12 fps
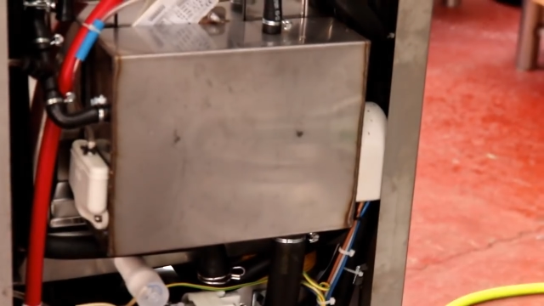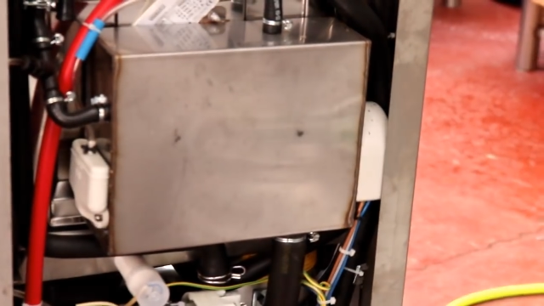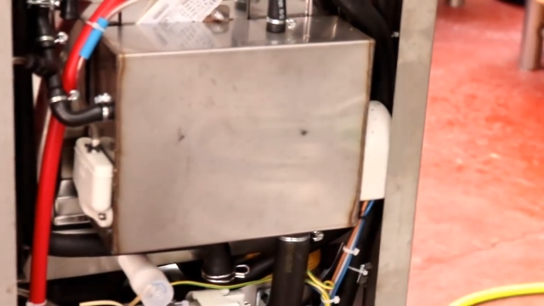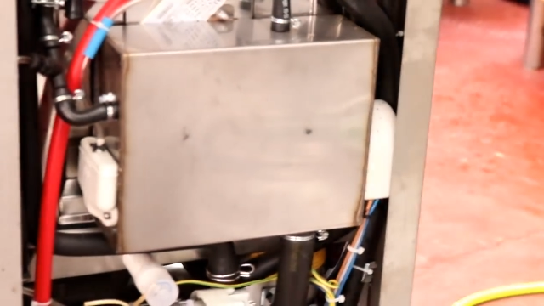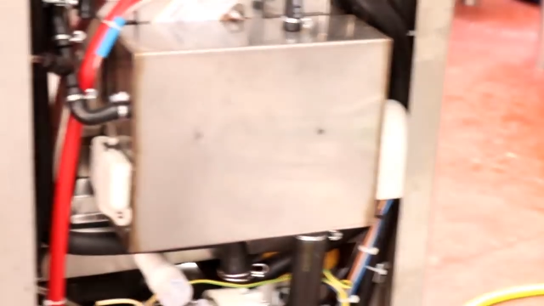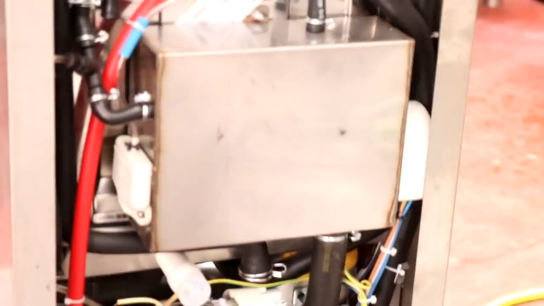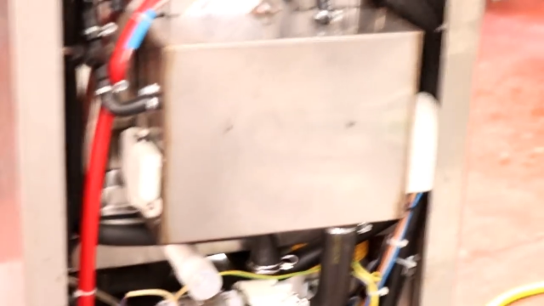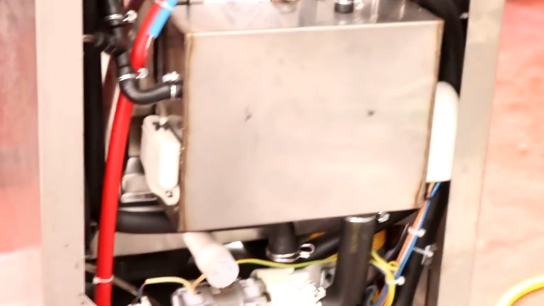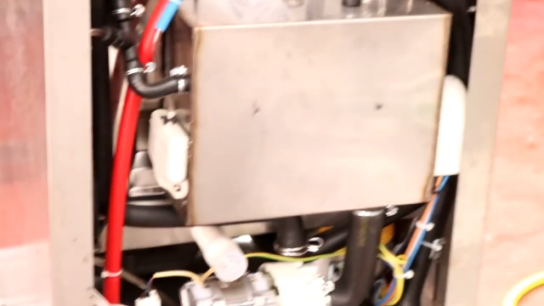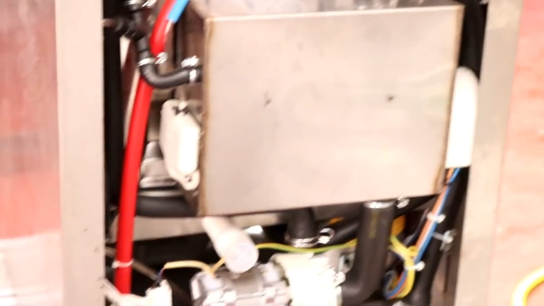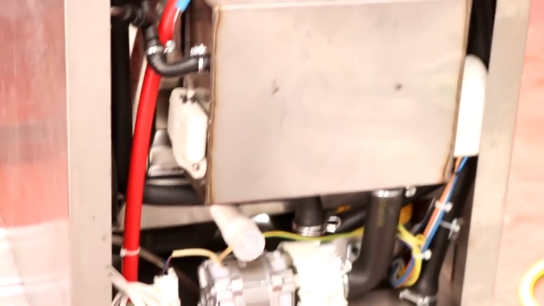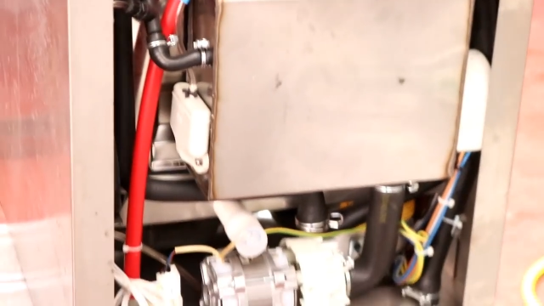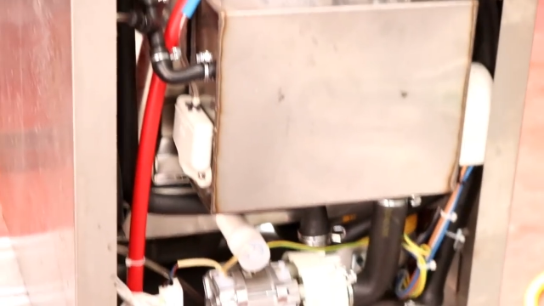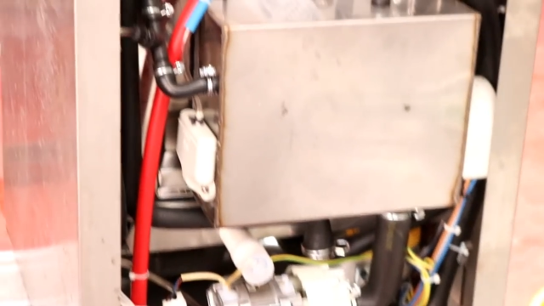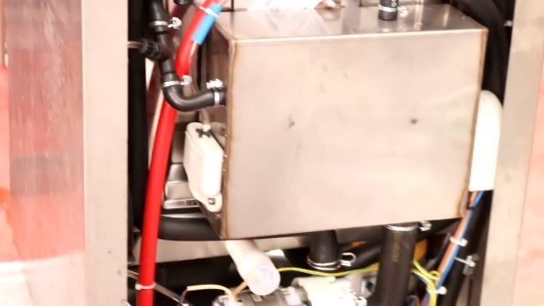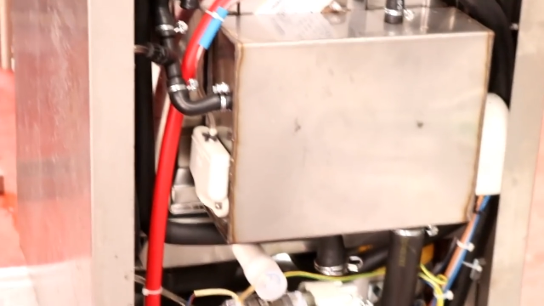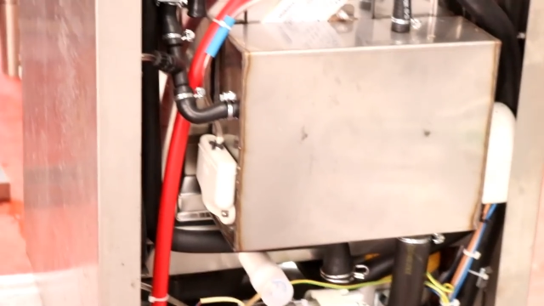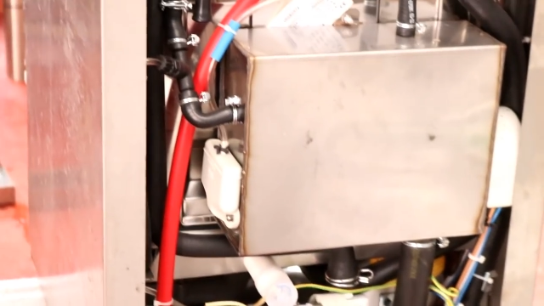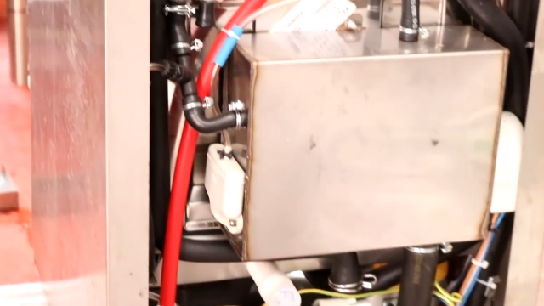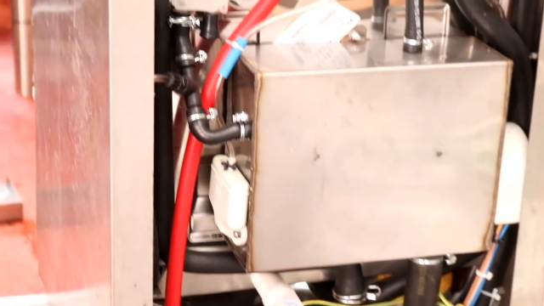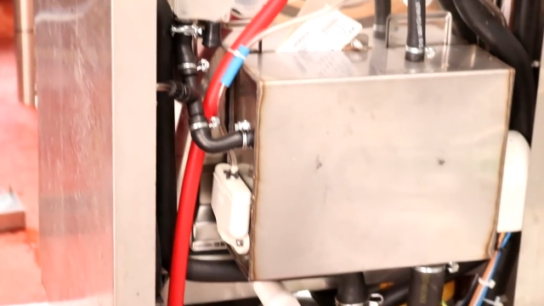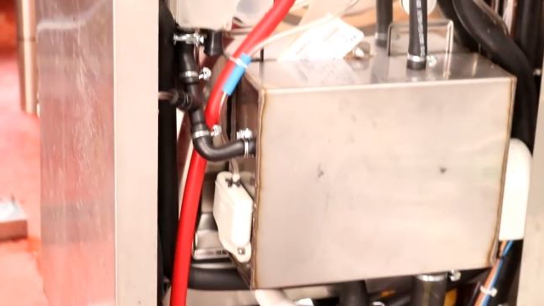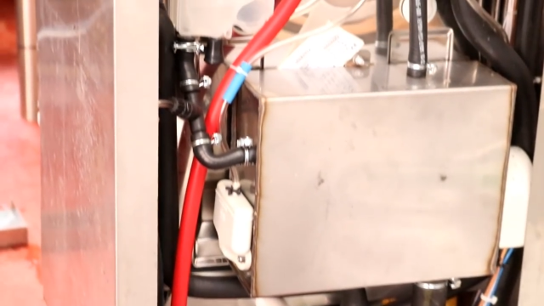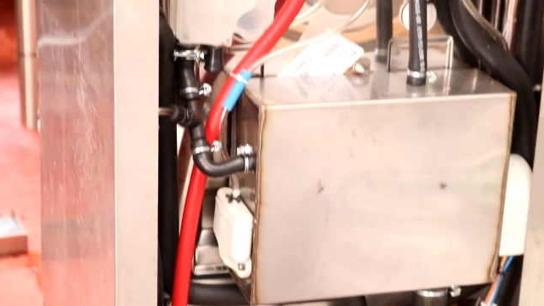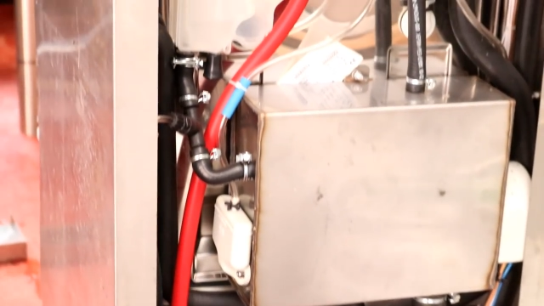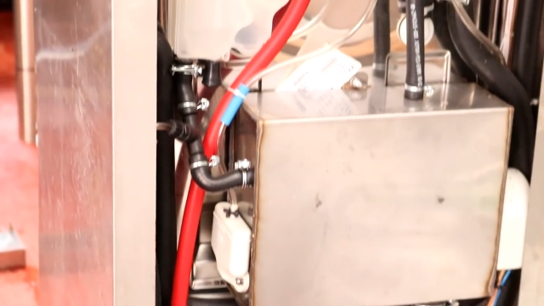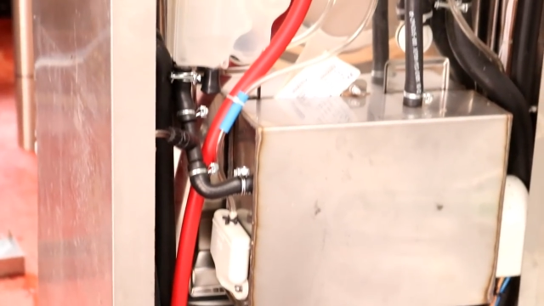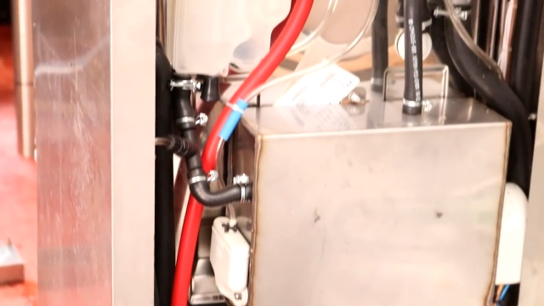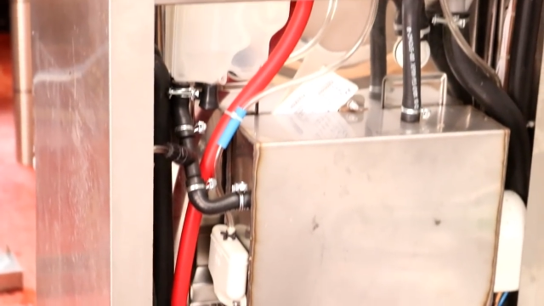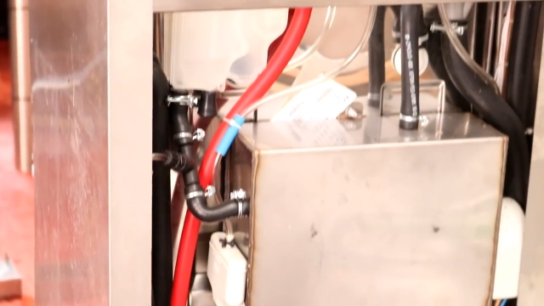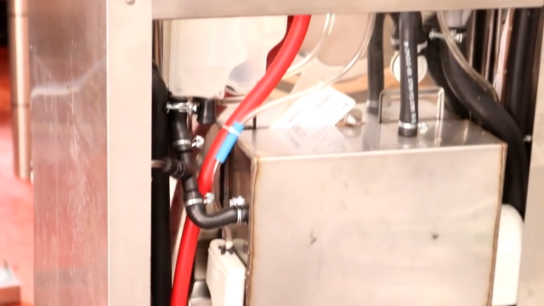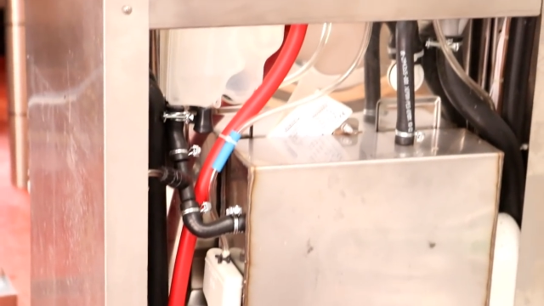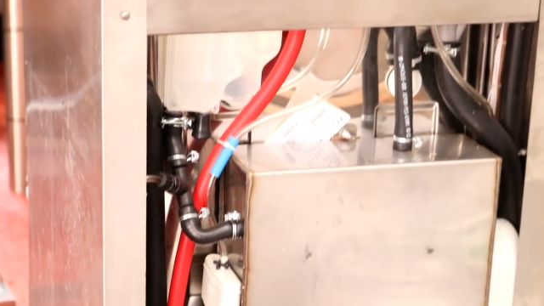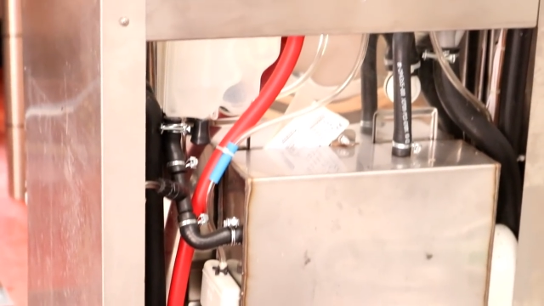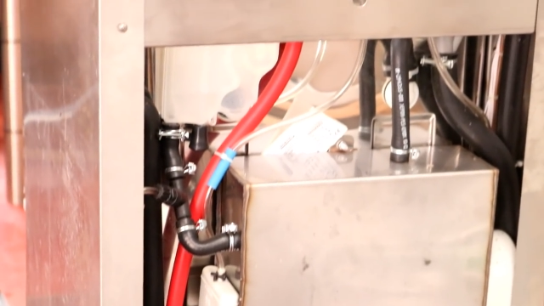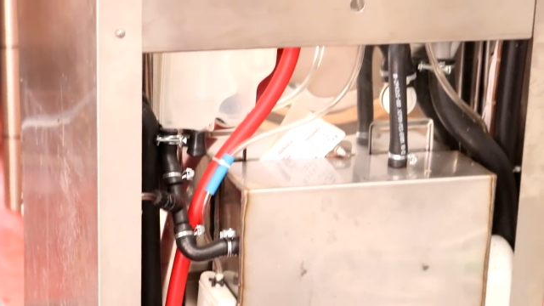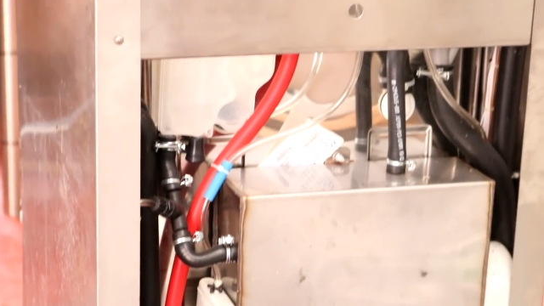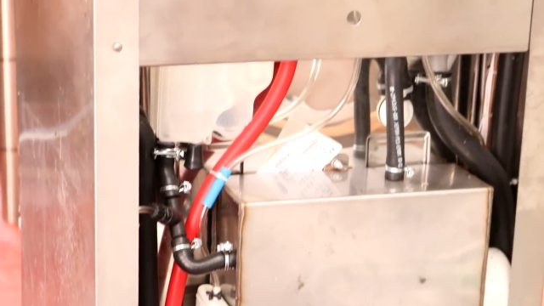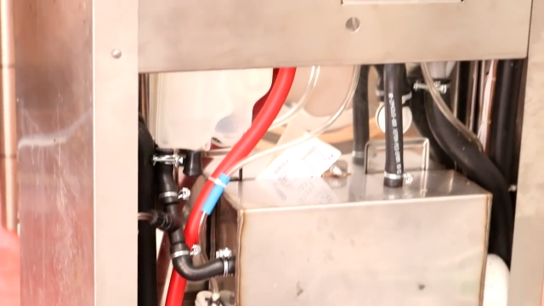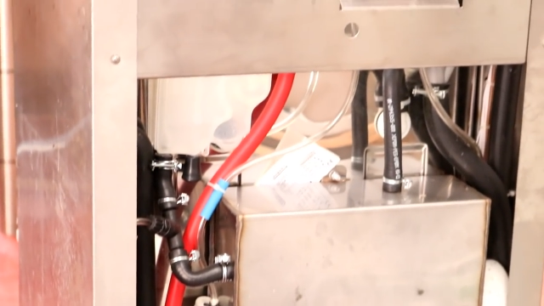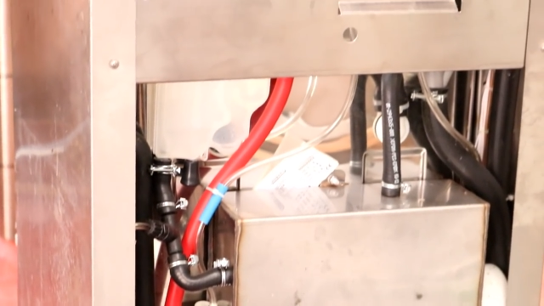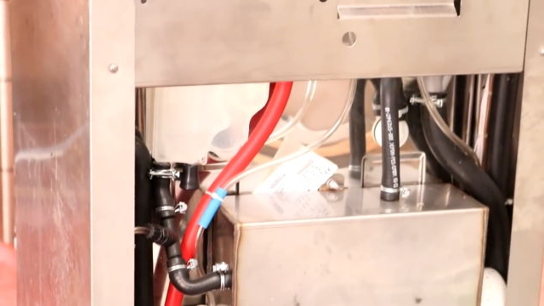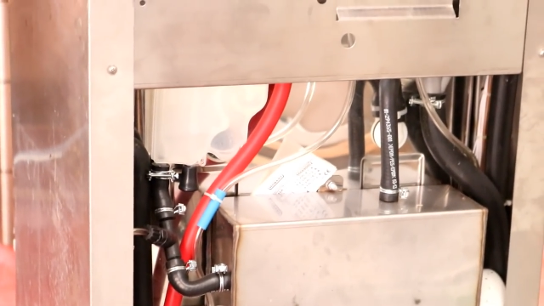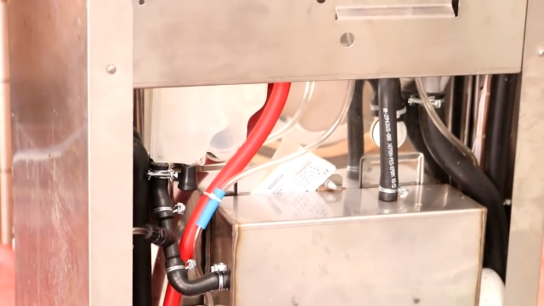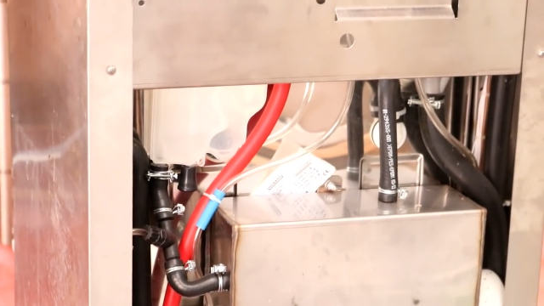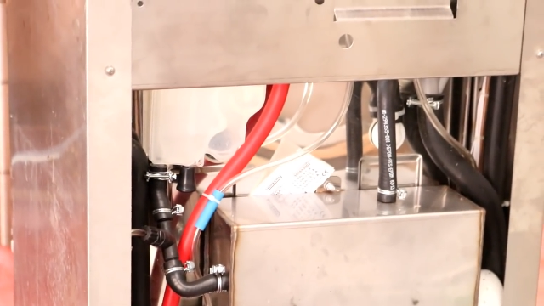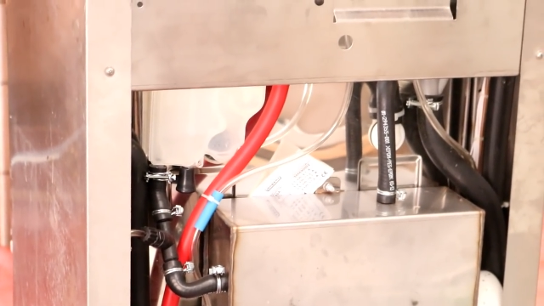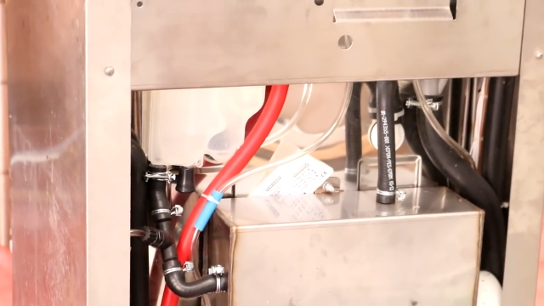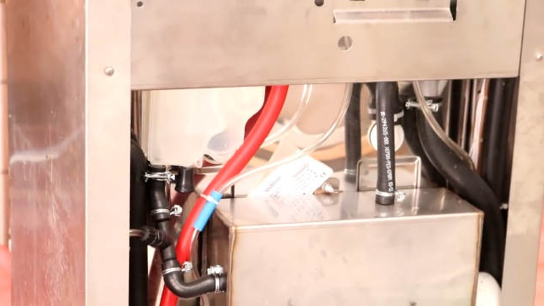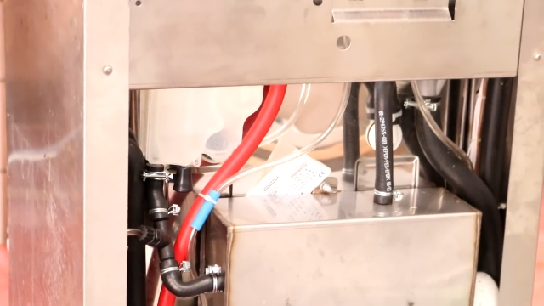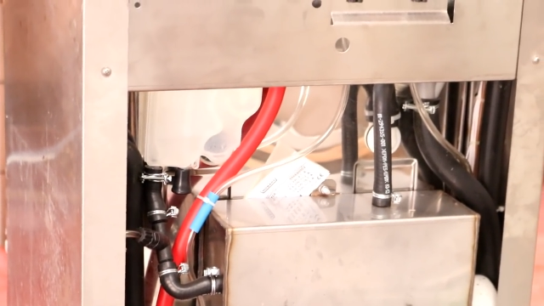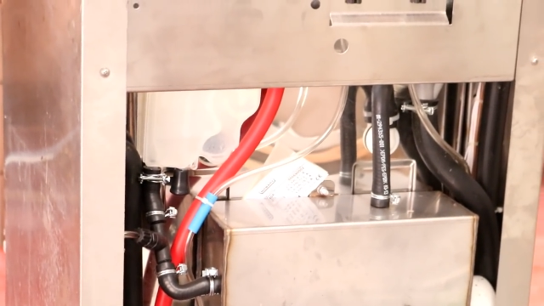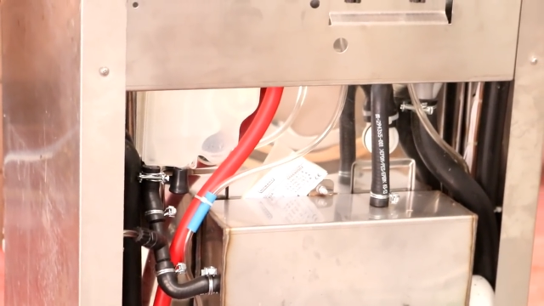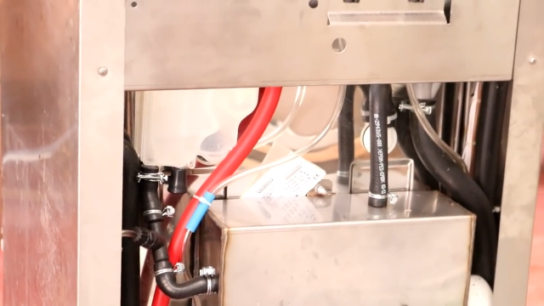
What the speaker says: (no speaker visible)